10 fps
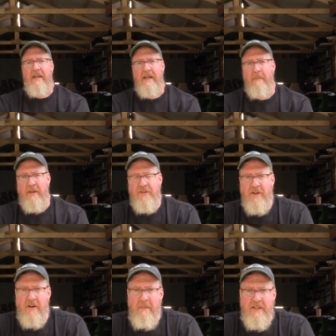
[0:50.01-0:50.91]
And I'm going to
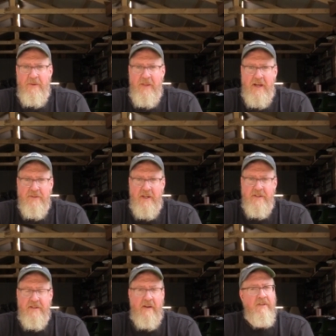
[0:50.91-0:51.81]
start on my
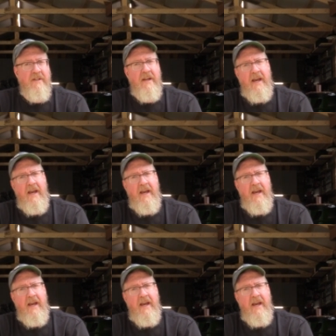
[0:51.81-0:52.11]
2007